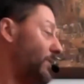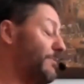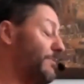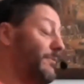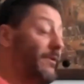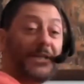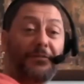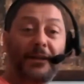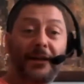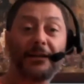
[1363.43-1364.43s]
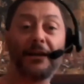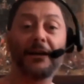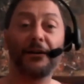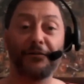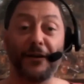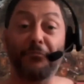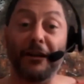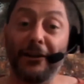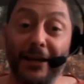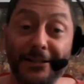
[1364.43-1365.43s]
Whereas having a fabric
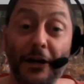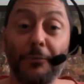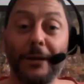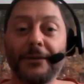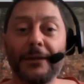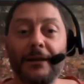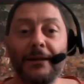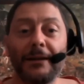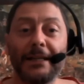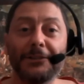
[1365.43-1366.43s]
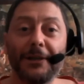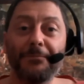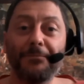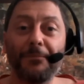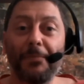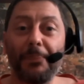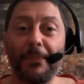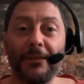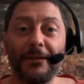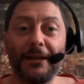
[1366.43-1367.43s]
lined helmet is
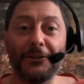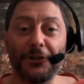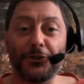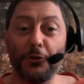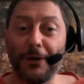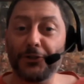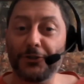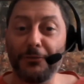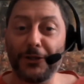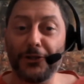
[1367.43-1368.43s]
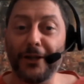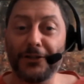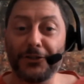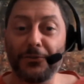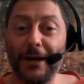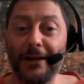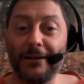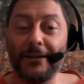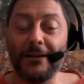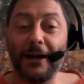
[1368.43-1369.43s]
so much nicer to wear.
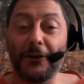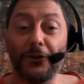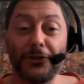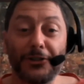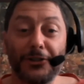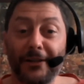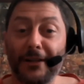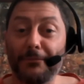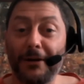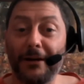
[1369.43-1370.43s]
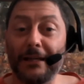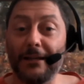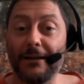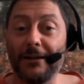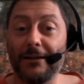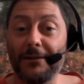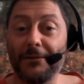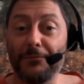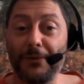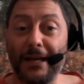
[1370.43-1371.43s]
And honestly, I think
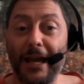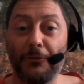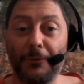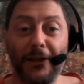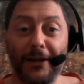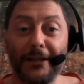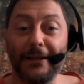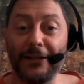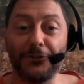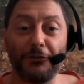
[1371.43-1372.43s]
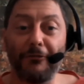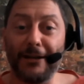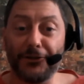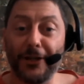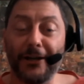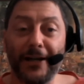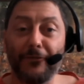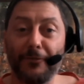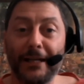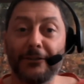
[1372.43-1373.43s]
my helmet liner is the greatest thing I ever
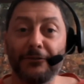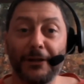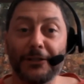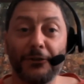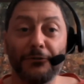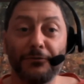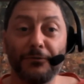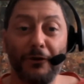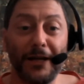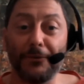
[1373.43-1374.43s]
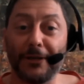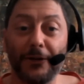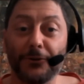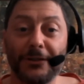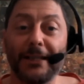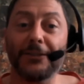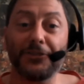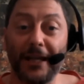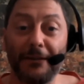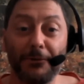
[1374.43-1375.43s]
made for myself or anybody else in the
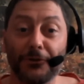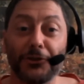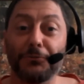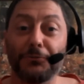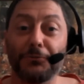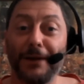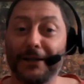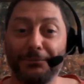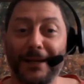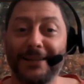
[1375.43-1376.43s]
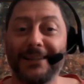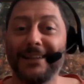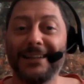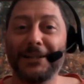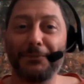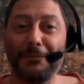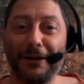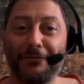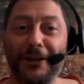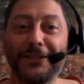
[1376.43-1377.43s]
SCA, because it's made my
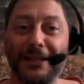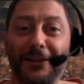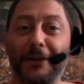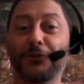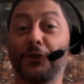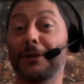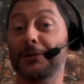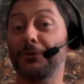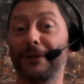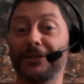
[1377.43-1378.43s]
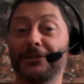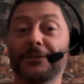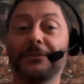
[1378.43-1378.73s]
fighting life so much more pleasant.